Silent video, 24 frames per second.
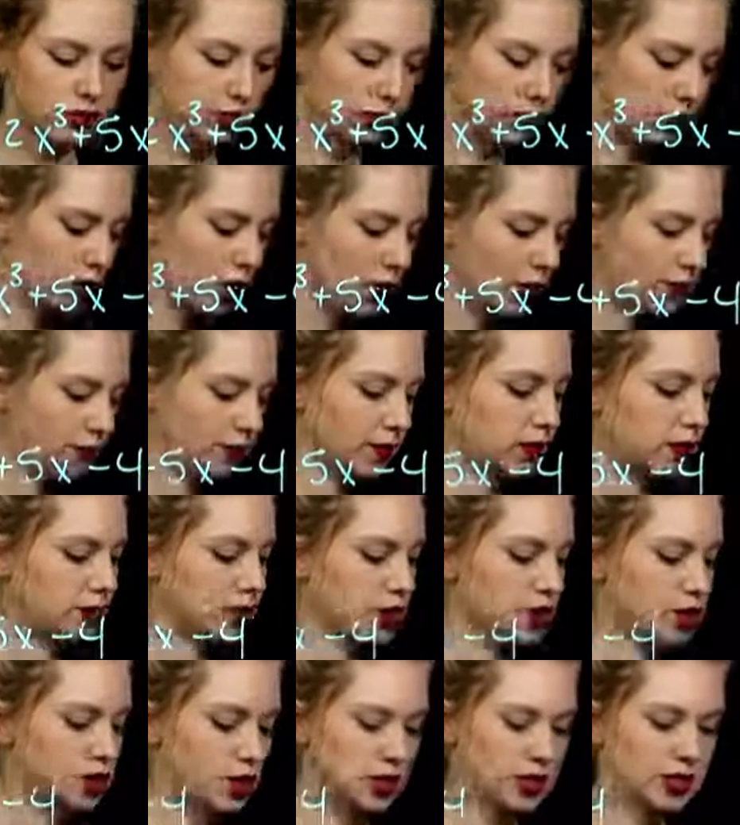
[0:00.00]
the
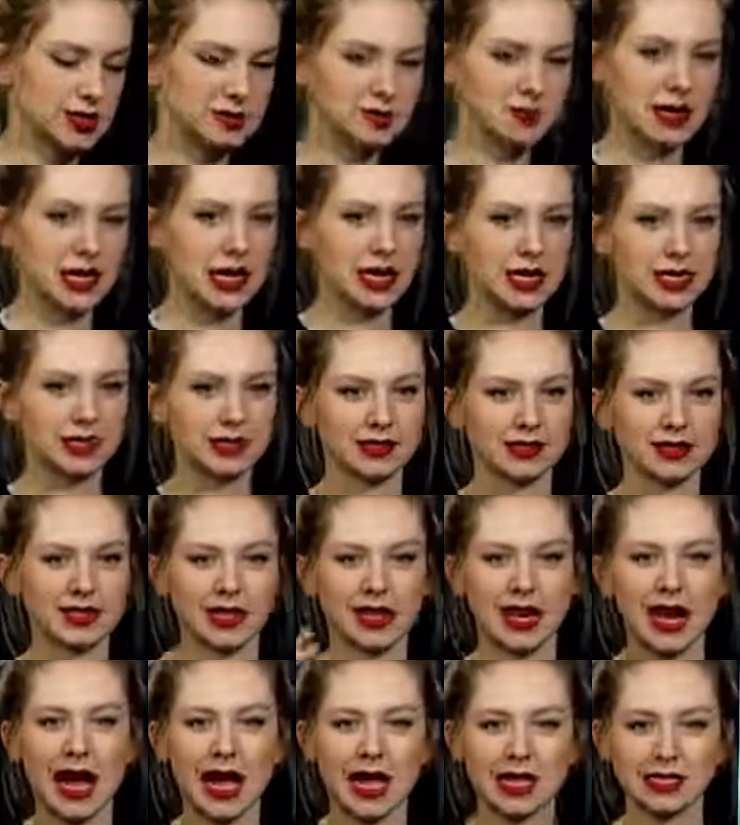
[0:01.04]
coefficient just means the
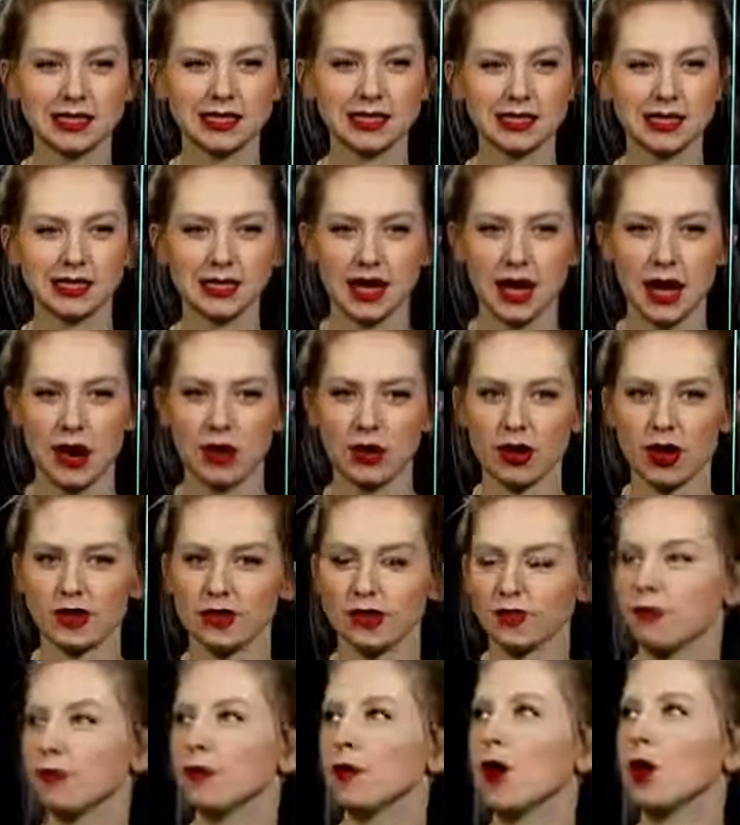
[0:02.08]
constant out on the
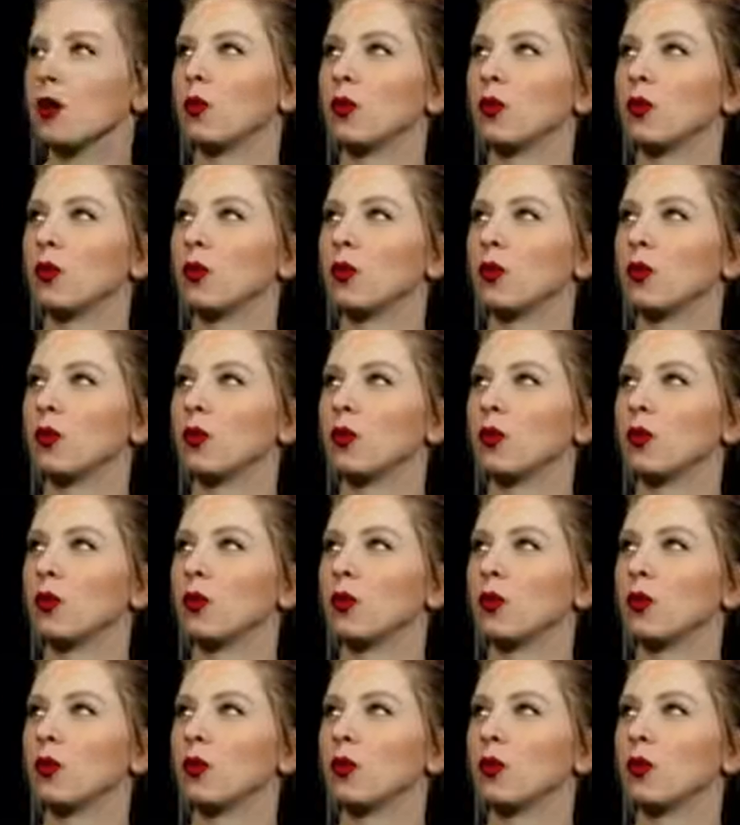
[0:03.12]
front,